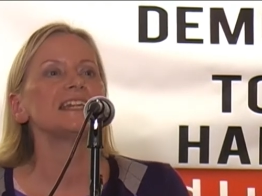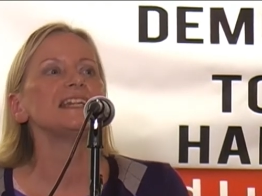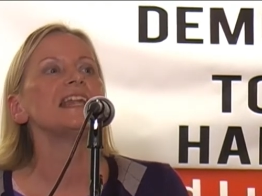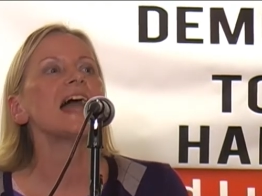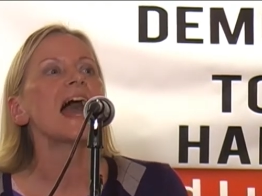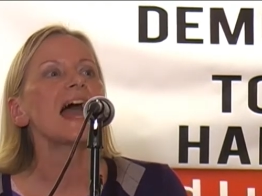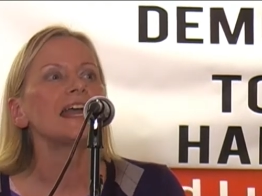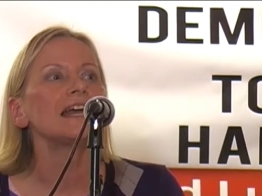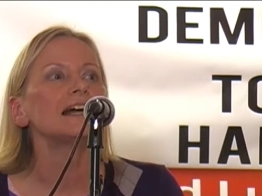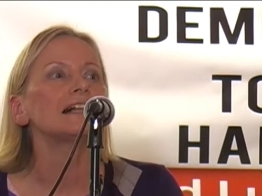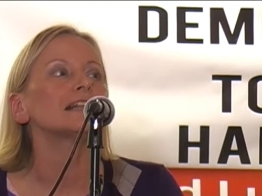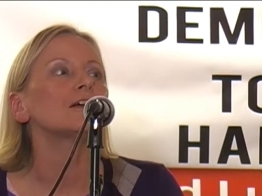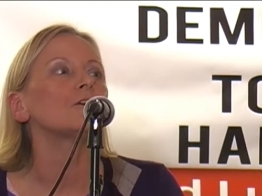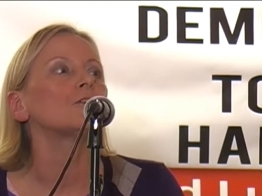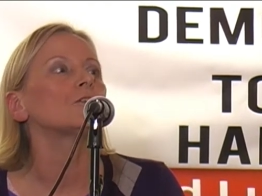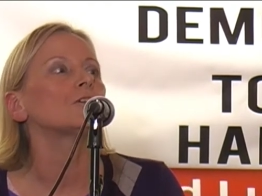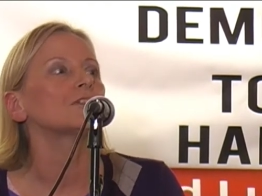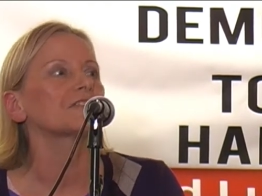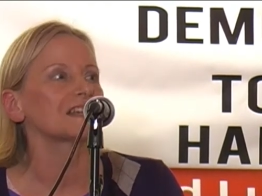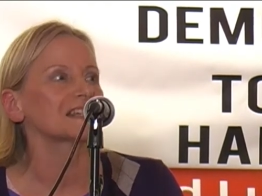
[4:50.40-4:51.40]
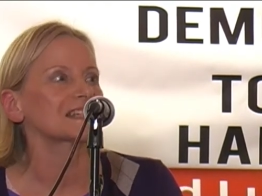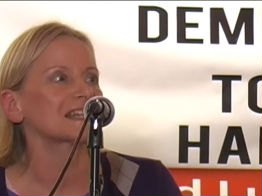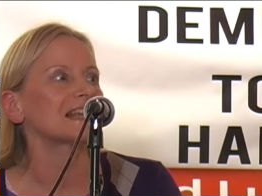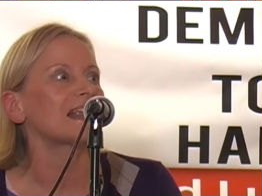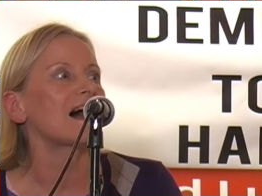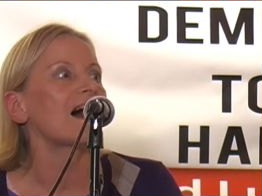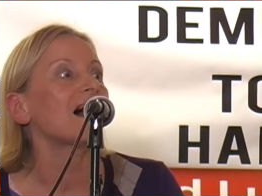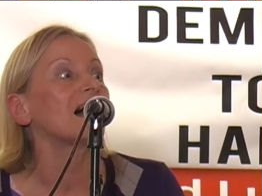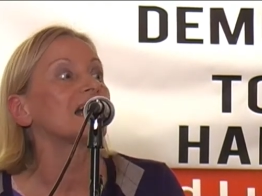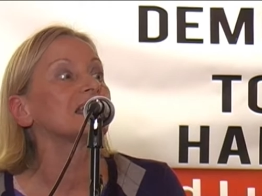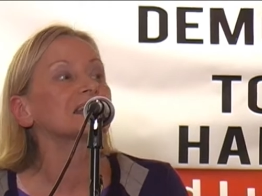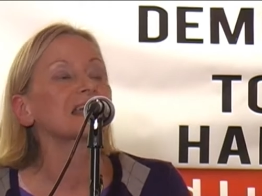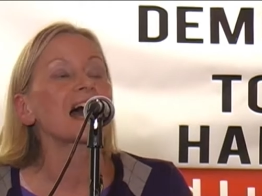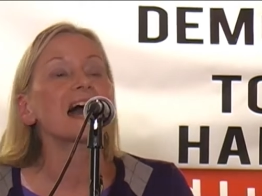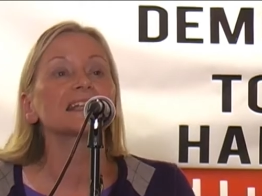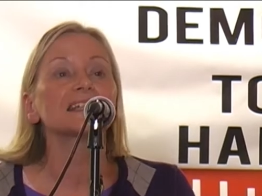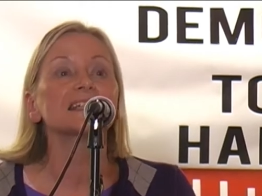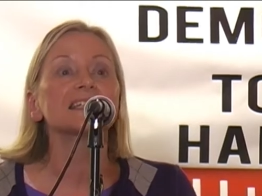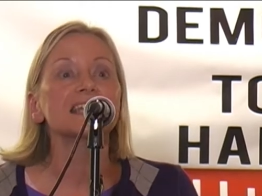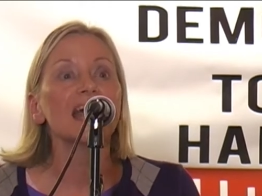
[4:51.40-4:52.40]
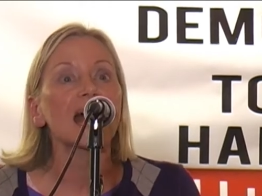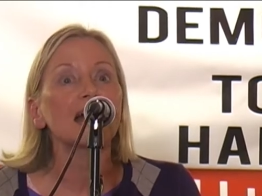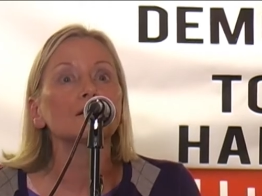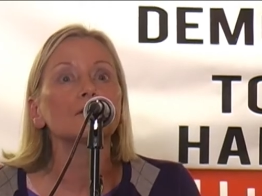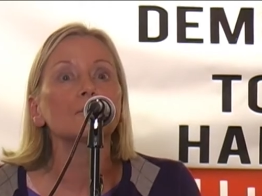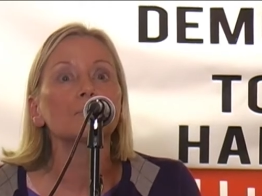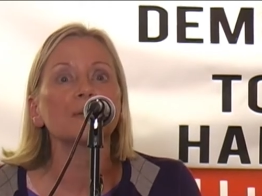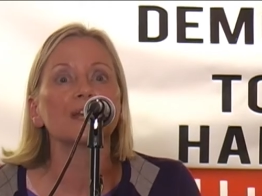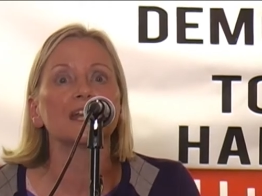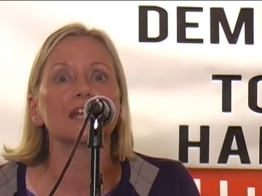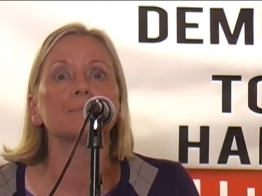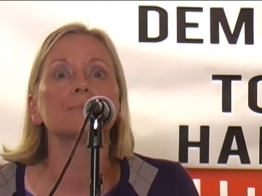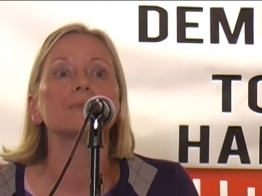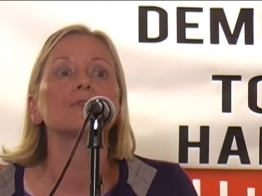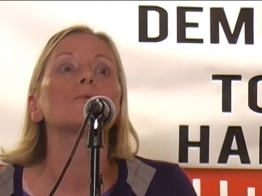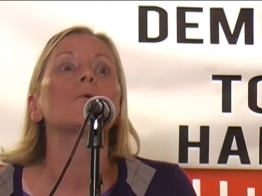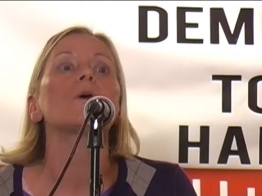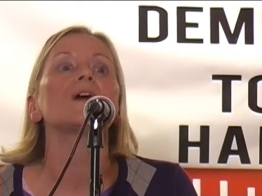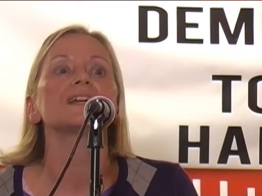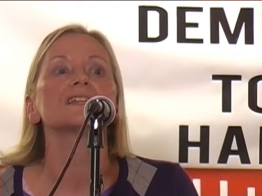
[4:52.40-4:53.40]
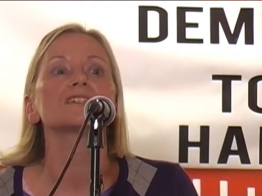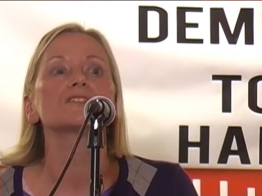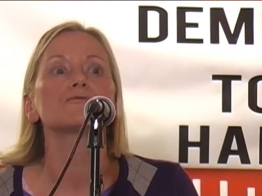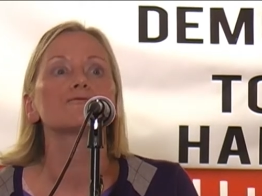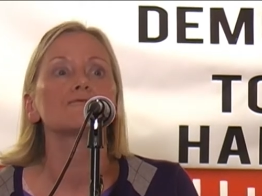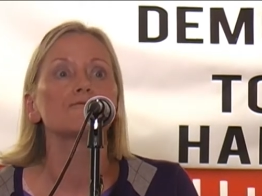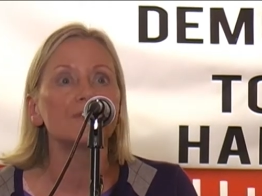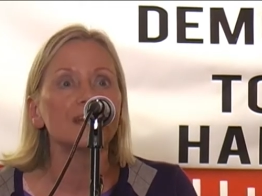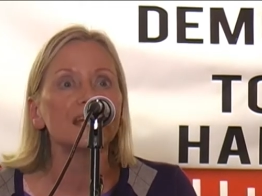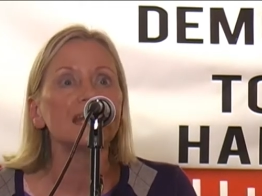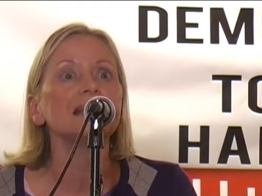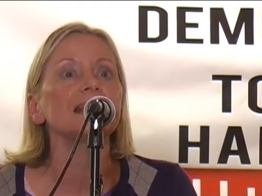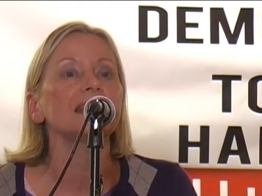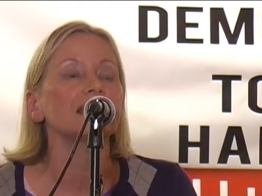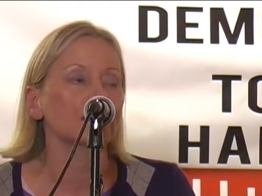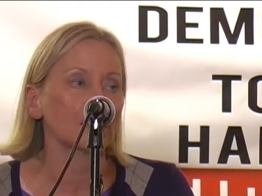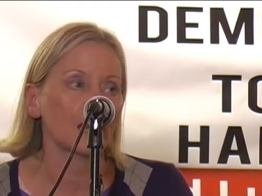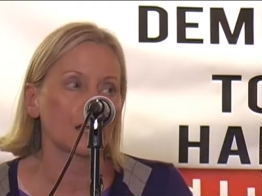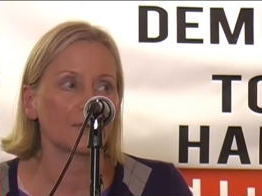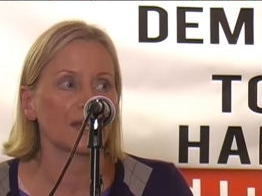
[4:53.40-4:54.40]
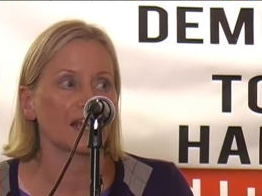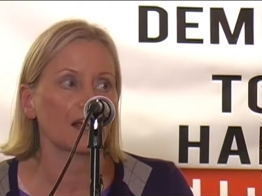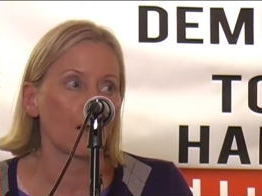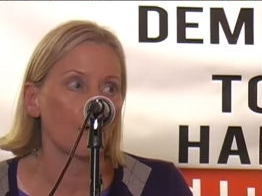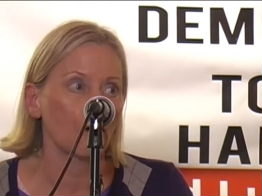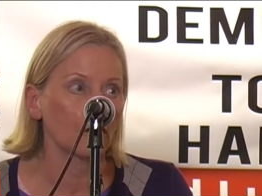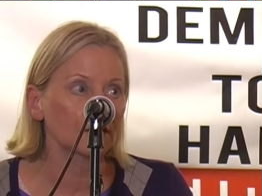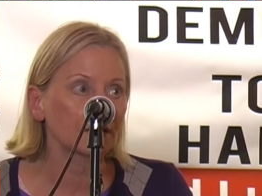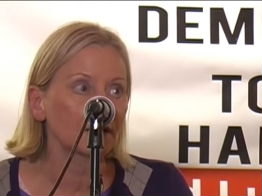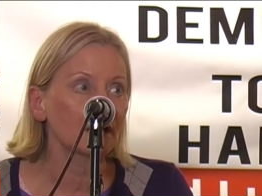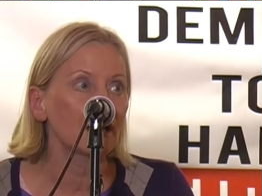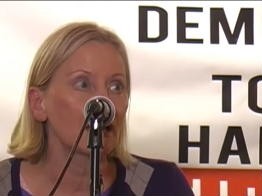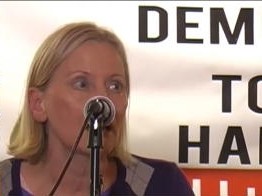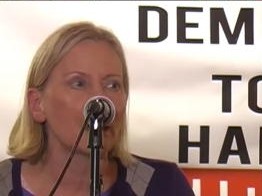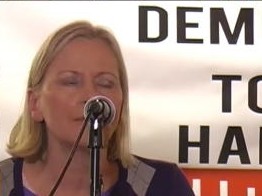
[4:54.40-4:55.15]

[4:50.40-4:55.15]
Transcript: nail all these lies. realise and tell people what is really going on.